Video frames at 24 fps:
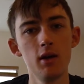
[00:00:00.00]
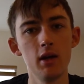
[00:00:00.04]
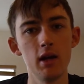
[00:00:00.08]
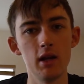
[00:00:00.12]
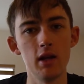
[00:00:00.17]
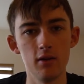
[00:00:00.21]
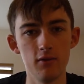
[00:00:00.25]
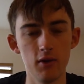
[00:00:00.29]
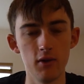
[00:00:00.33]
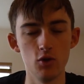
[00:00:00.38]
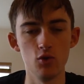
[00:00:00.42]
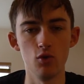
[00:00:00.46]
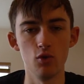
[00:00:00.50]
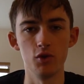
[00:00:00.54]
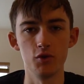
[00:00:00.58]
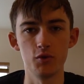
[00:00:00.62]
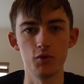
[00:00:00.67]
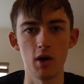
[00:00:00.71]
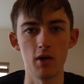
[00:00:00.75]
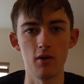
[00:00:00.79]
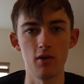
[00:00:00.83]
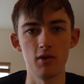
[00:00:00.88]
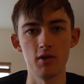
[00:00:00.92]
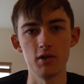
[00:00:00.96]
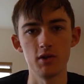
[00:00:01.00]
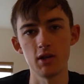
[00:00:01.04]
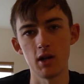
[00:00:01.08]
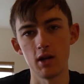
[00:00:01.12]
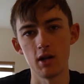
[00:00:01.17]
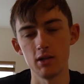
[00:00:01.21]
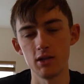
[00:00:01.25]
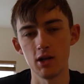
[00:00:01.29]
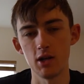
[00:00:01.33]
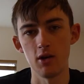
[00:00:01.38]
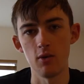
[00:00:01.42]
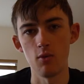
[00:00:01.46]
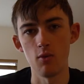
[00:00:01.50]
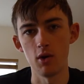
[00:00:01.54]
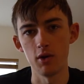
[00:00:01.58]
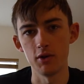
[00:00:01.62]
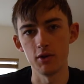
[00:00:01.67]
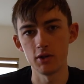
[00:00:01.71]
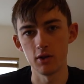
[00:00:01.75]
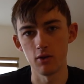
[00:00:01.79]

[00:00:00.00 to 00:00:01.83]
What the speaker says: individuals rather than sedentary ones.